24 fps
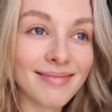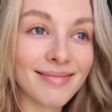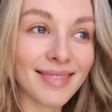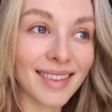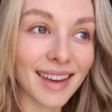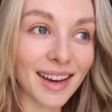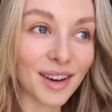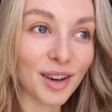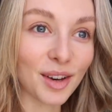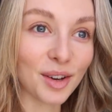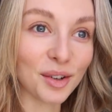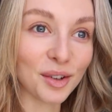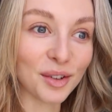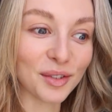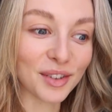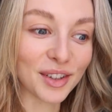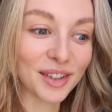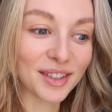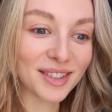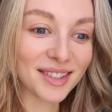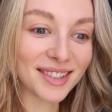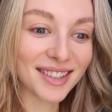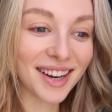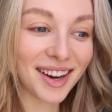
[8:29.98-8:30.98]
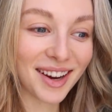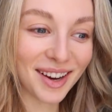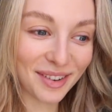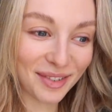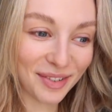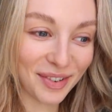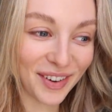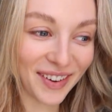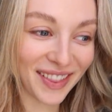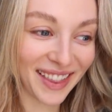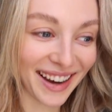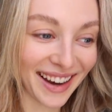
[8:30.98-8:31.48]
Thank you, universe,
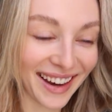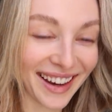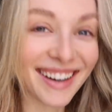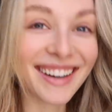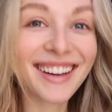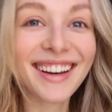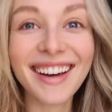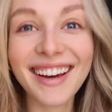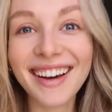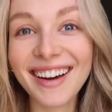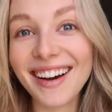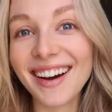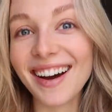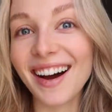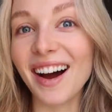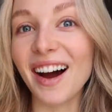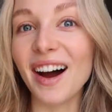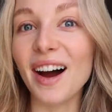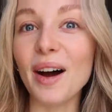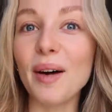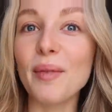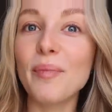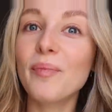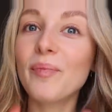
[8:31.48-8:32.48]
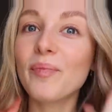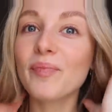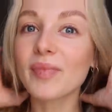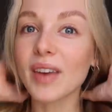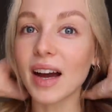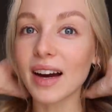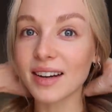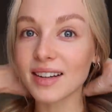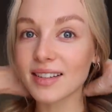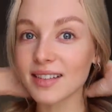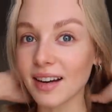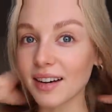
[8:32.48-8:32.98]
for that. Um,
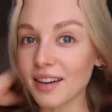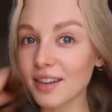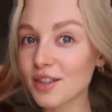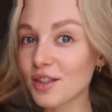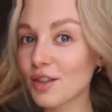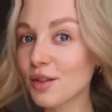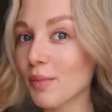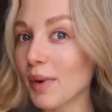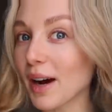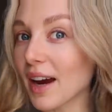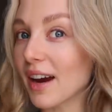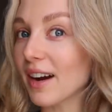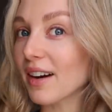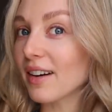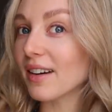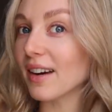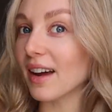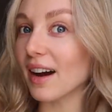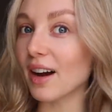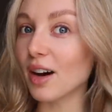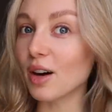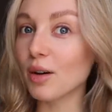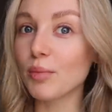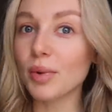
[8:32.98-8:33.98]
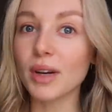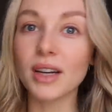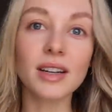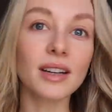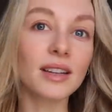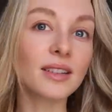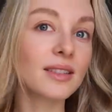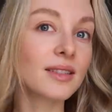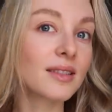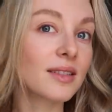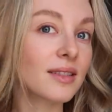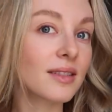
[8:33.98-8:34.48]
I decided to do my hair now
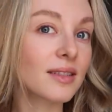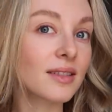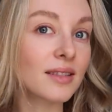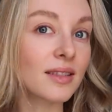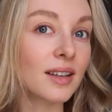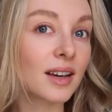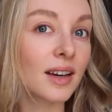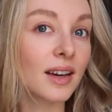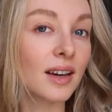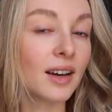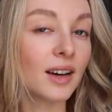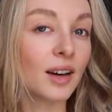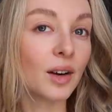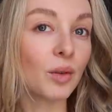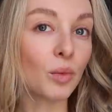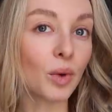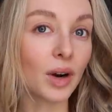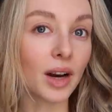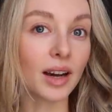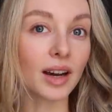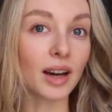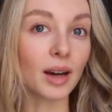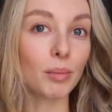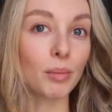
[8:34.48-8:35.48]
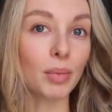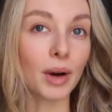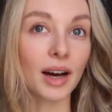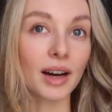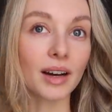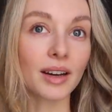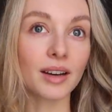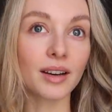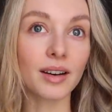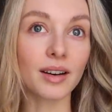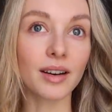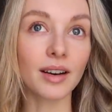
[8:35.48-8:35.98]
because when I get
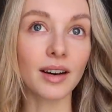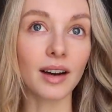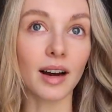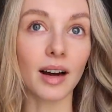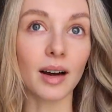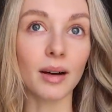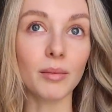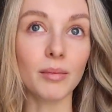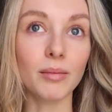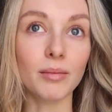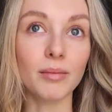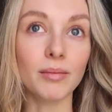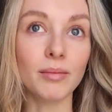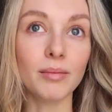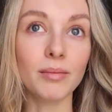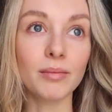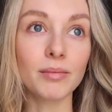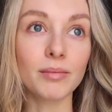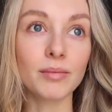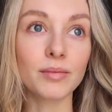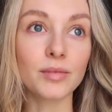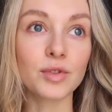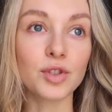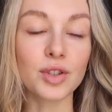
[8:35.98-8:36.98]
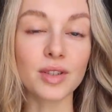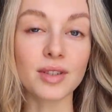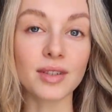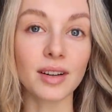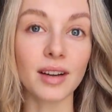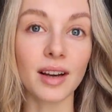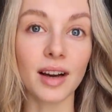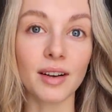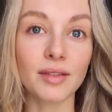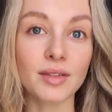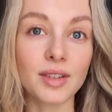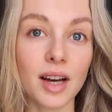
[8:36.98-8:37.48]
back here, I'm just
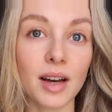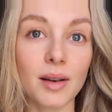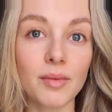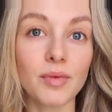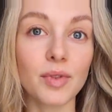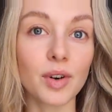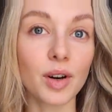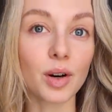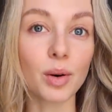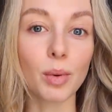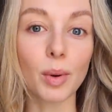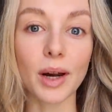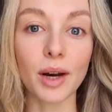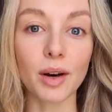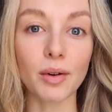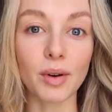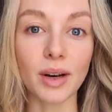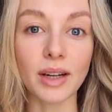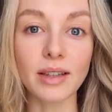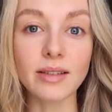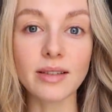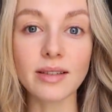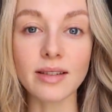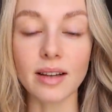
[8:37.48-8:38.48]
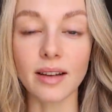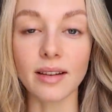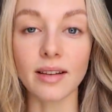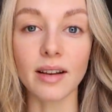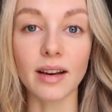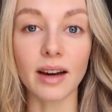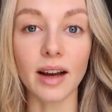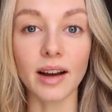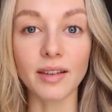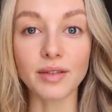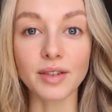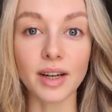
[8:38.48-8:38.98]
gonna have time for a quick rinse and
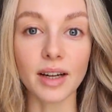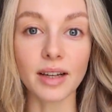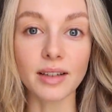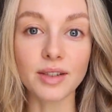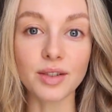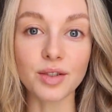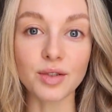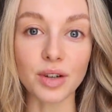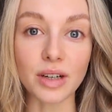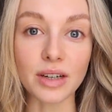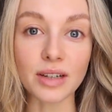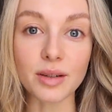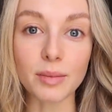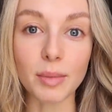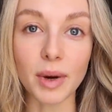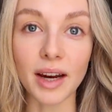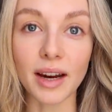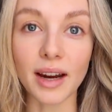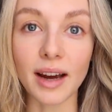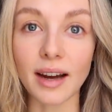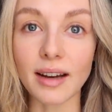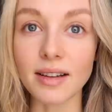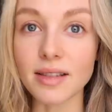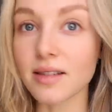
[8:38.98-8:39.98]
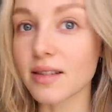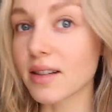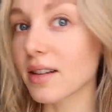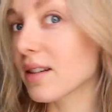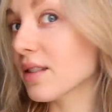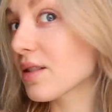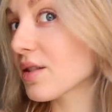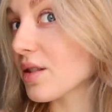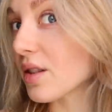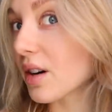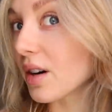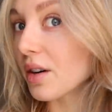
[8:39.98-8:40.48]
then I have to head straight to my
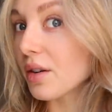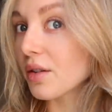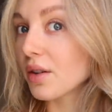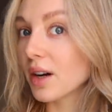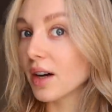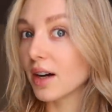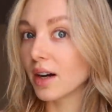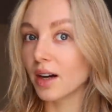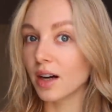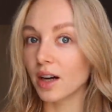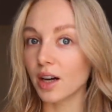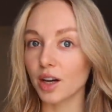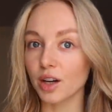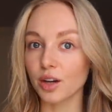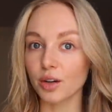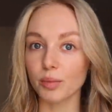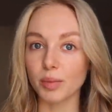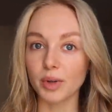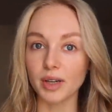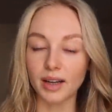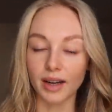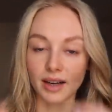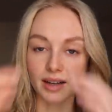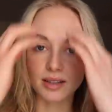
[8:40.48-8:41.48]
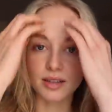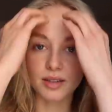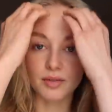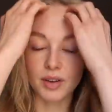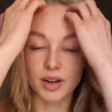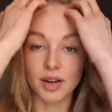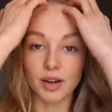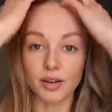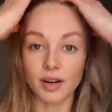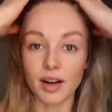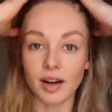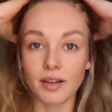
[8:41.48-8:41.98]
casting. So it'll be nice if
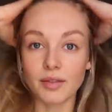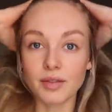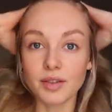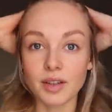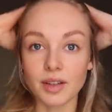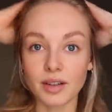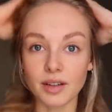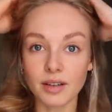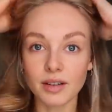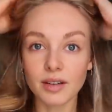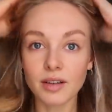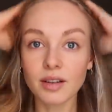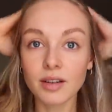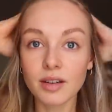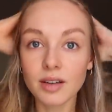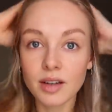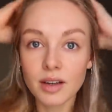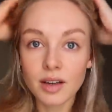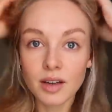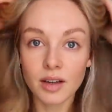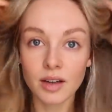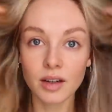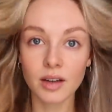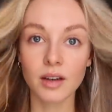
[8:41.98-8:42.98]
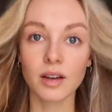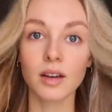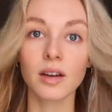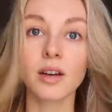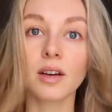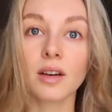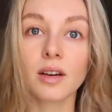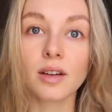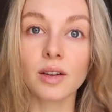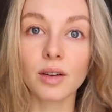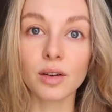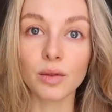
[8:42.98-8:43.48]
I don't have to
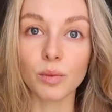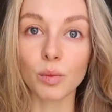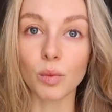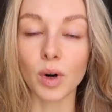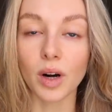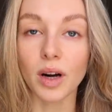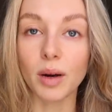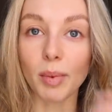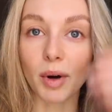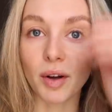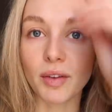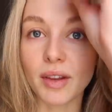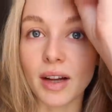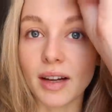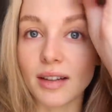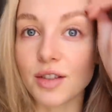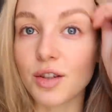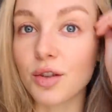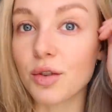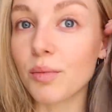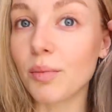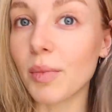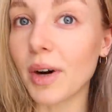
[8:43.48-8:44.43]
worry about that too